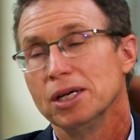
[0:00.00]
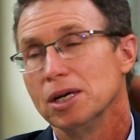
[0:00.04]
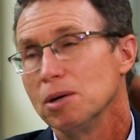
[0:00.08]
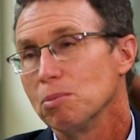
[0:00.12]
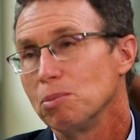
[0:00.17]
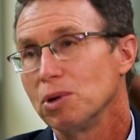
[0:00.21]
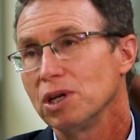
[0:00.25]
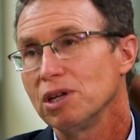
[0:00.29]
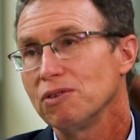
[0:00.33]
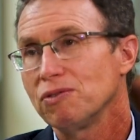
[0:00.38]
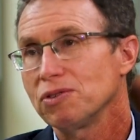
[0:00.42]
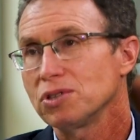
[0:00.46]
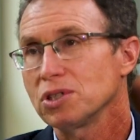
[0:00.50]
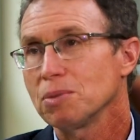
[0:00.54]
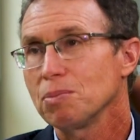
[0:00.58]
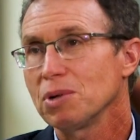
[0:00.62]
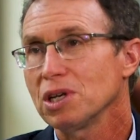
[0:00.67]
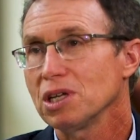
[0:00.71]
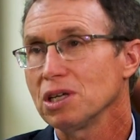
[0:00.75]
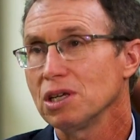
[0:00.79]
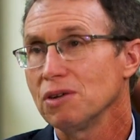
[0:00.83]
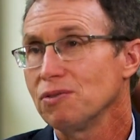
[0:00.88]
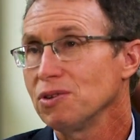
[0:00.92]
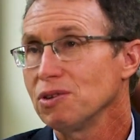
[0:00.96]
But if
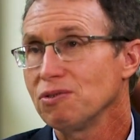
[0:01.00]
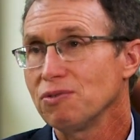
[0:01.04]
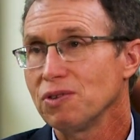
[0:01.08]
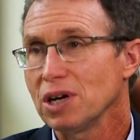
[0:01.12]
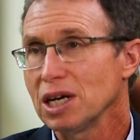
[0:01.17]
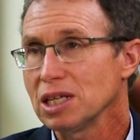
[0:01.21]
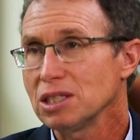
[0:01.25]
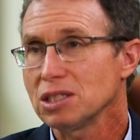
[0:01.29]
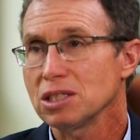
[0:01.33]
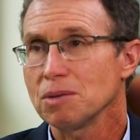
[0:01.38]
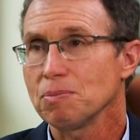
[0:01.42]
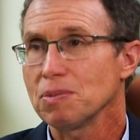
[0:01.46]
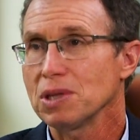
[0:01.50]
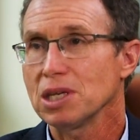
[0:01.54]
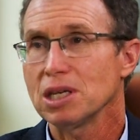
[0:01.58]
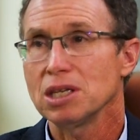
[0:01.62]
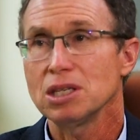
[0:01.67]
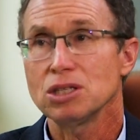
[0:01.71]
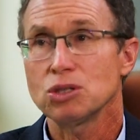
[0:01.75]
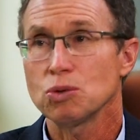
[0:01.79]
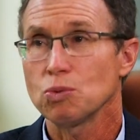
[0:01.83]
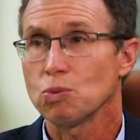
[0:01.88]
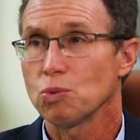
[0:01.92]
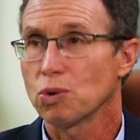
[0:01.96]
somebody, if you find something
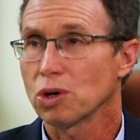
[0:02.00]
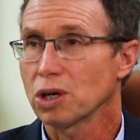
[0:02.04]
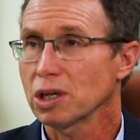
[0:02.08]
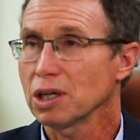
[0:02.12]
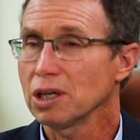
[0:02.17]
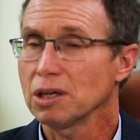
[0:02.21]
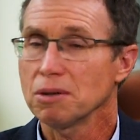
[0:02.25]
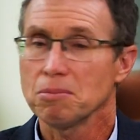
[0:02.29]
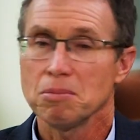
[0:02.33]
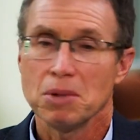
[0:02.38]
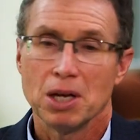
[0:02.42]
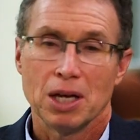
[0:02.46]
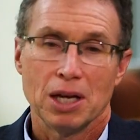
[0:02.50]
isn't working,